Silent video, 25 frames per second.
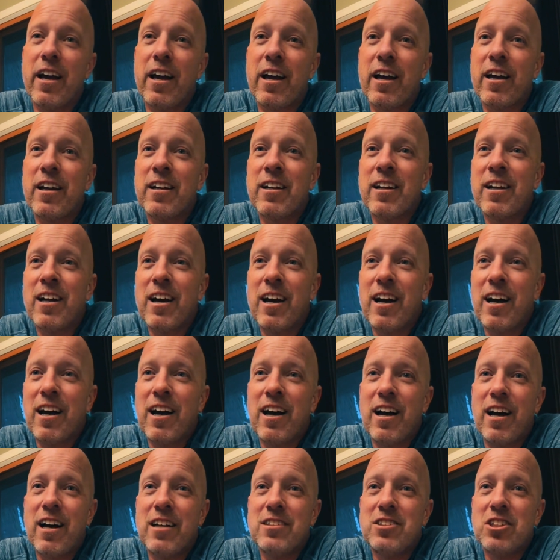and
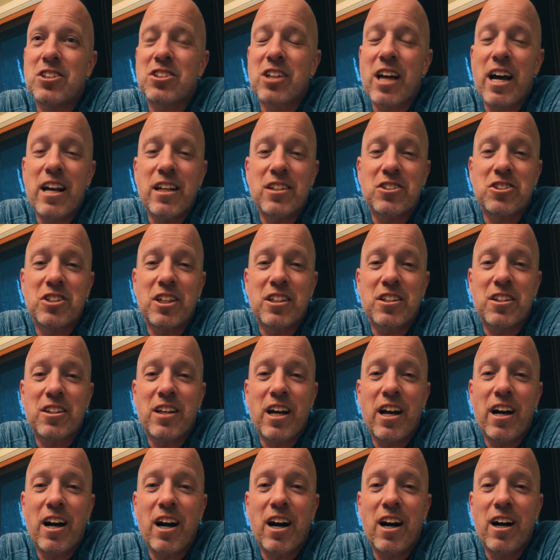uh, just kind of
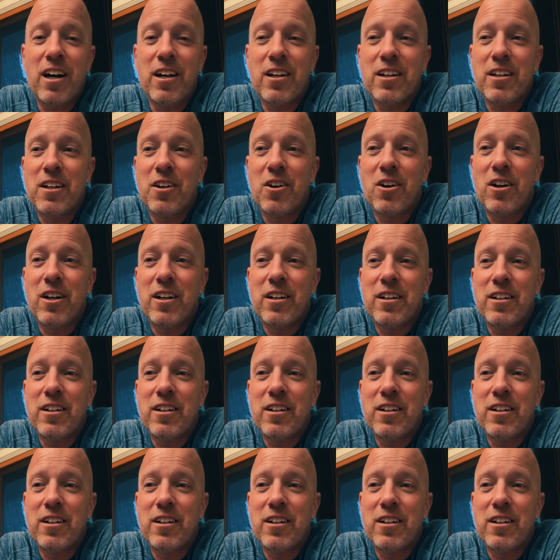sit there